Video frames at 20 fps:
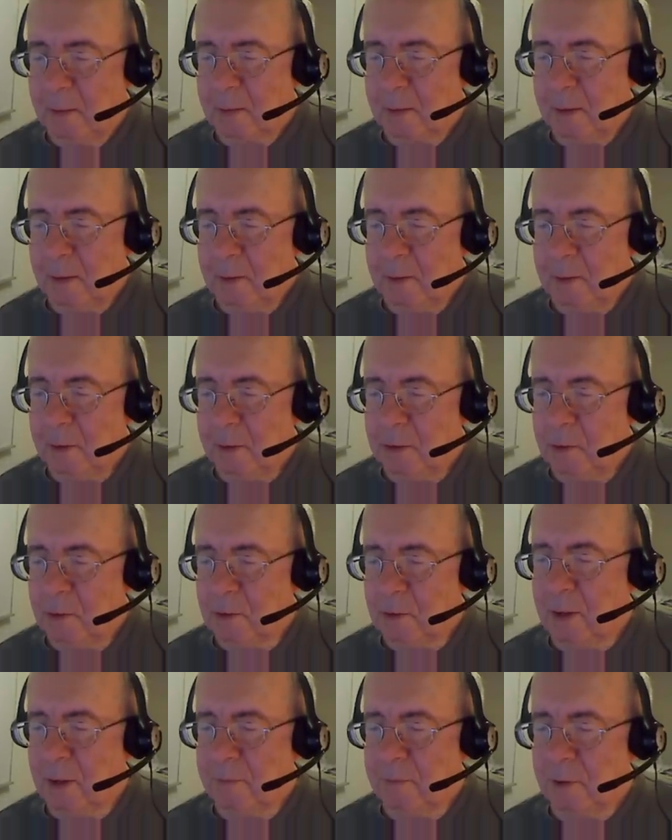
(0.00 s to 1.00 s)
I think you
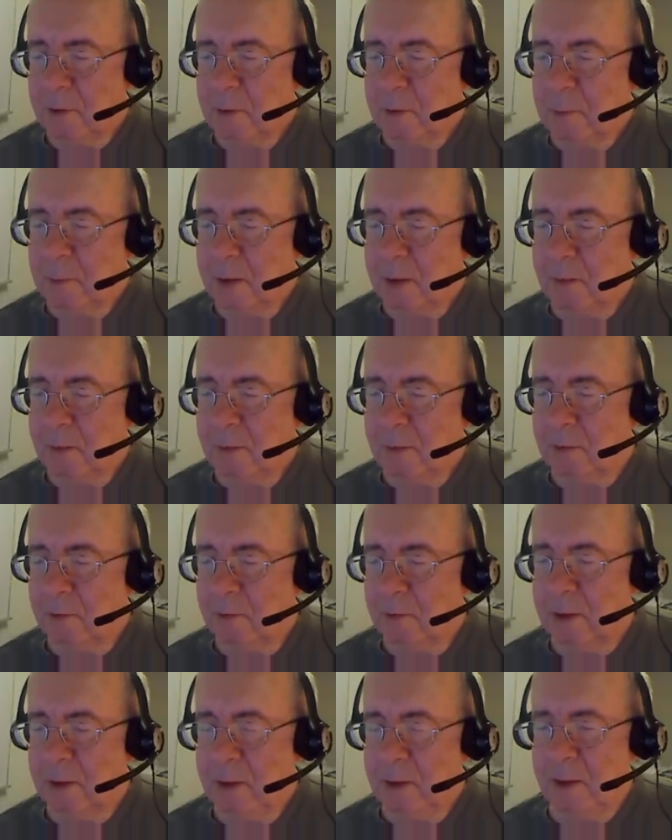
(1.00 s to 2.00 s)
covered about
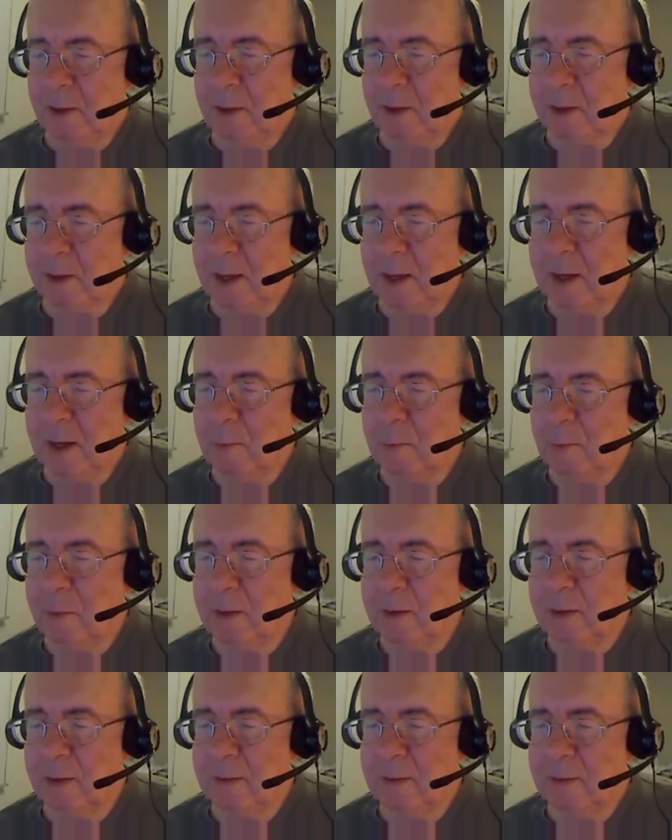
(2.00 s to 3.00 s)
looking into the
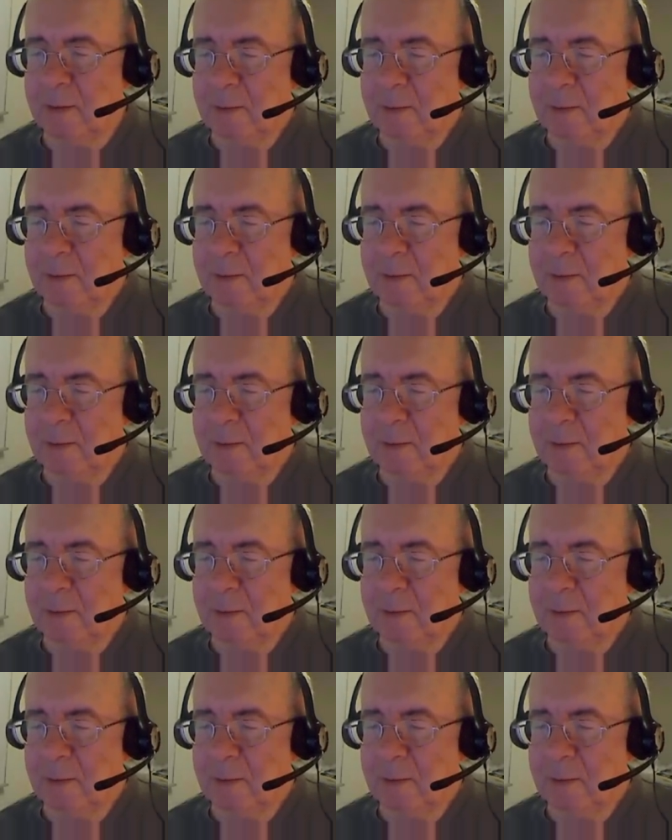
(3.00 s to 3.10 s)
camera.